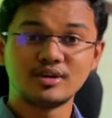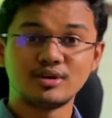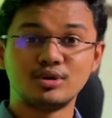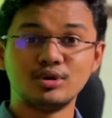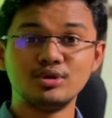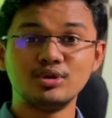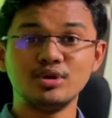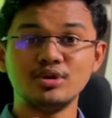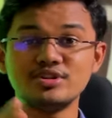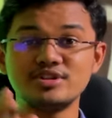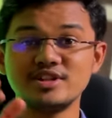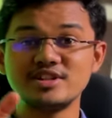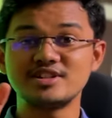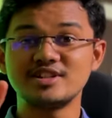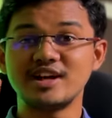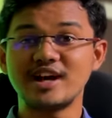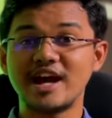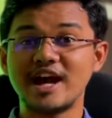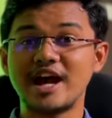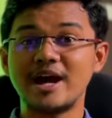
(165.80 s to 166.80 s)
GoodNotes is
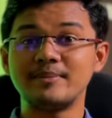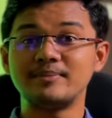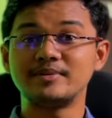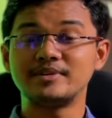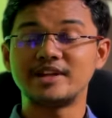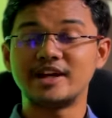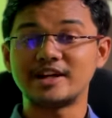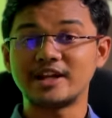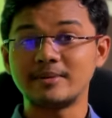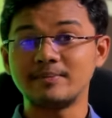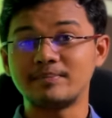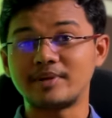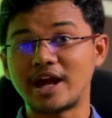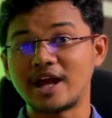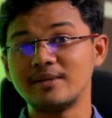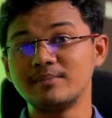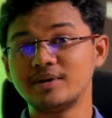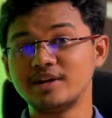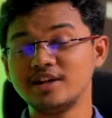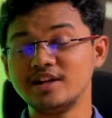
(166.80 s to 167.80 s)
the app that I
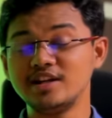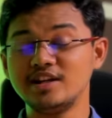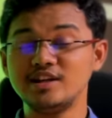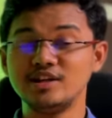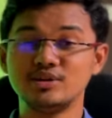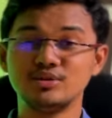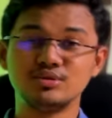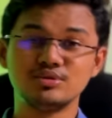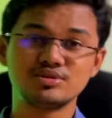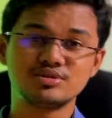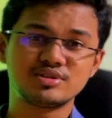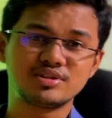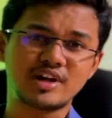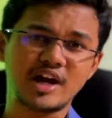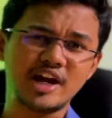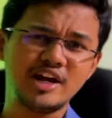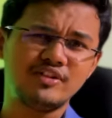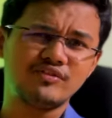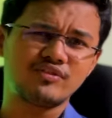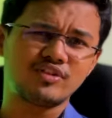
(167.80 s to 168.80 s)
primarily use
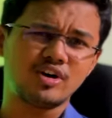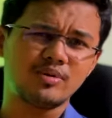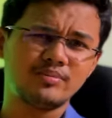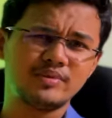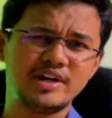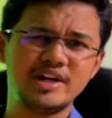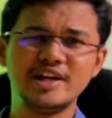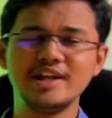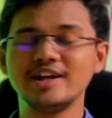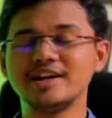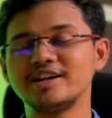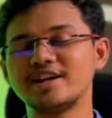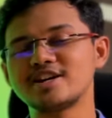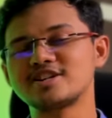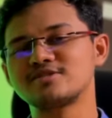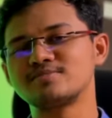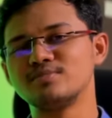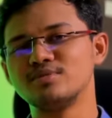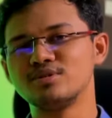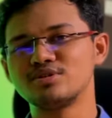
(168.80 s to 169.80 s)
right from reading
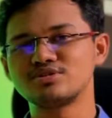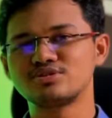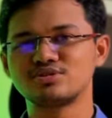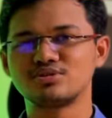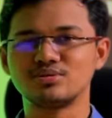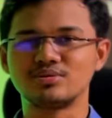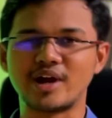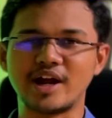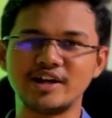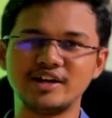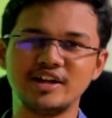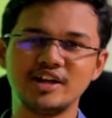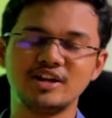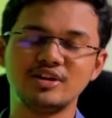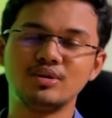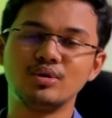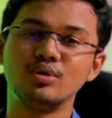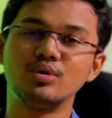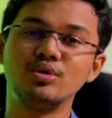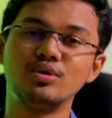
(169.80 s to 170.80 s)
textbooks to writing
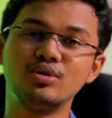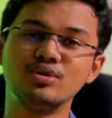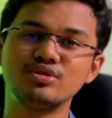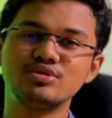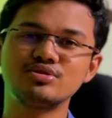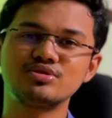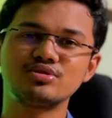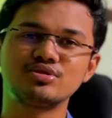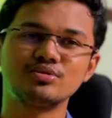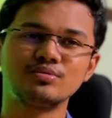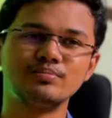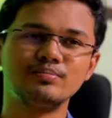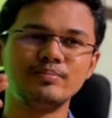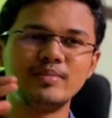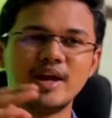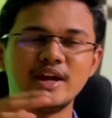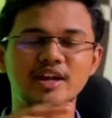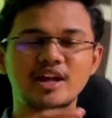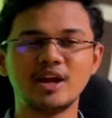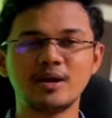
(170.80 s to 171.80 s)
notes to
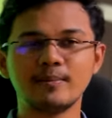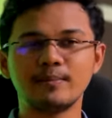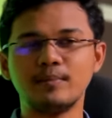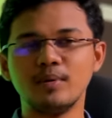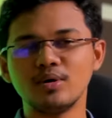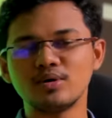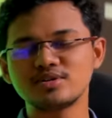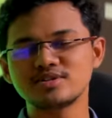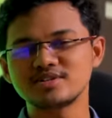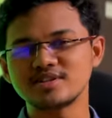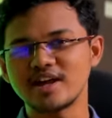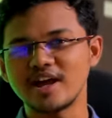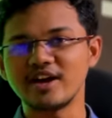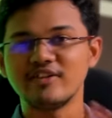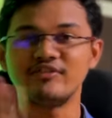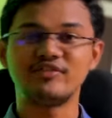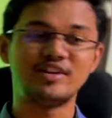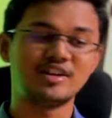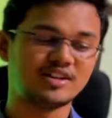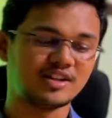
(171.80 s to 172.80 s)
making books,
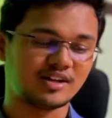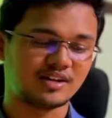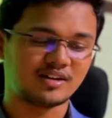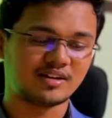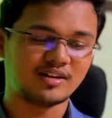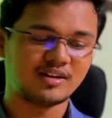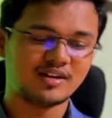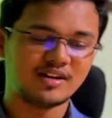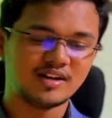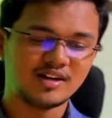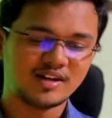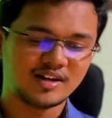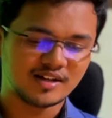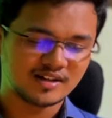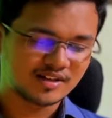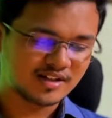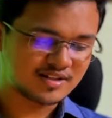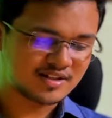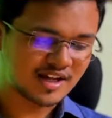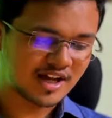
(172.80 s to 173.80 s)
everything.
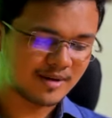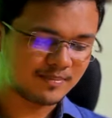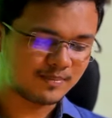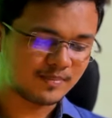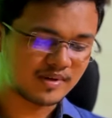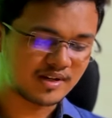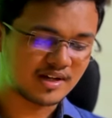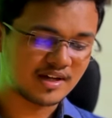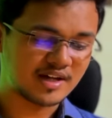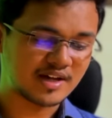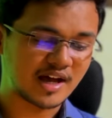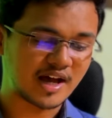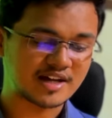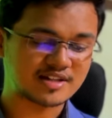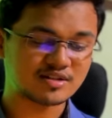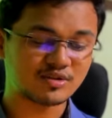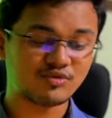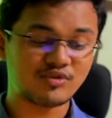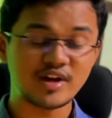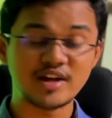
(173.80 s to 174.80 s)
This app it has
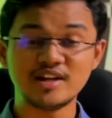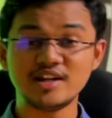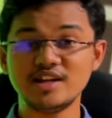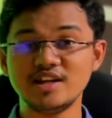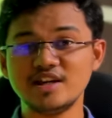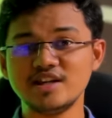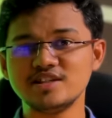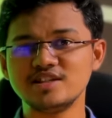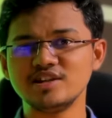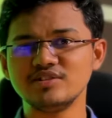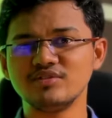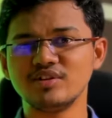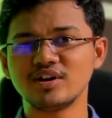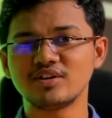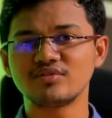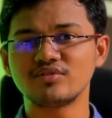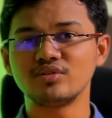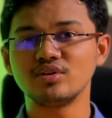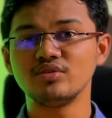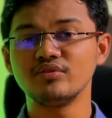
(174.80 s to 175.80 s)
a very easy
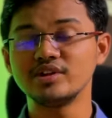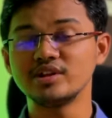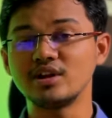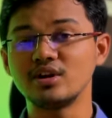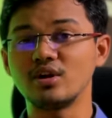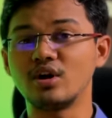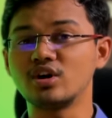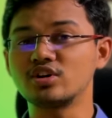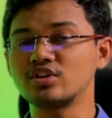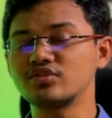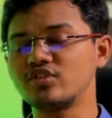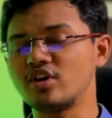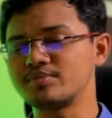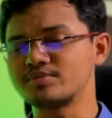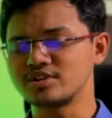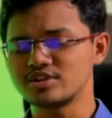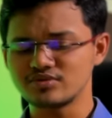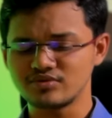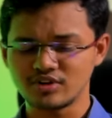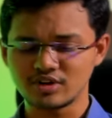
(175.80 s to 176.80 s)
workflow with a lot of
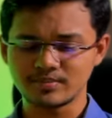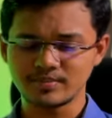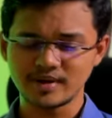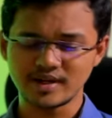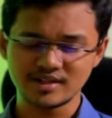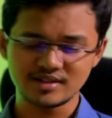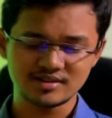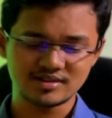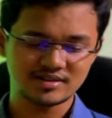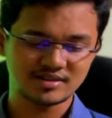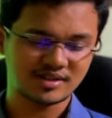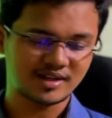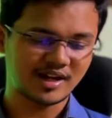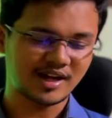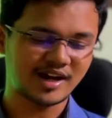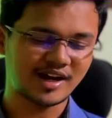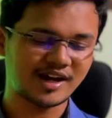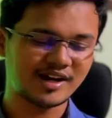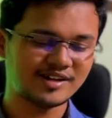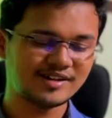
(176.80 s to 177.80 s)
options for pens
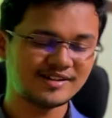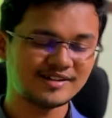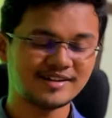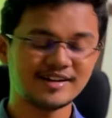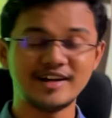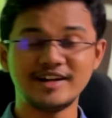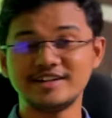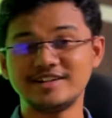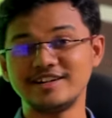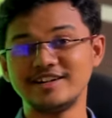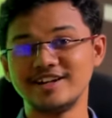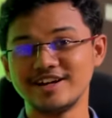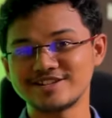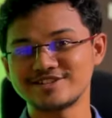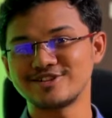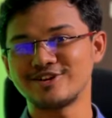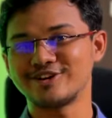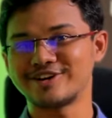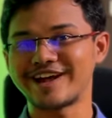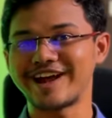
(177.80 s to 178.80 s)
and it does
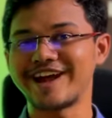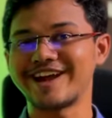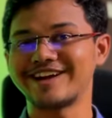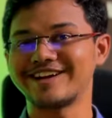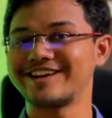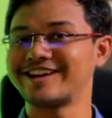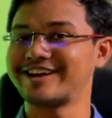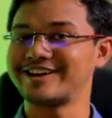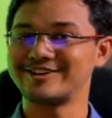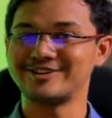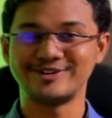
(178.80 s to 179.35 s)
not hang like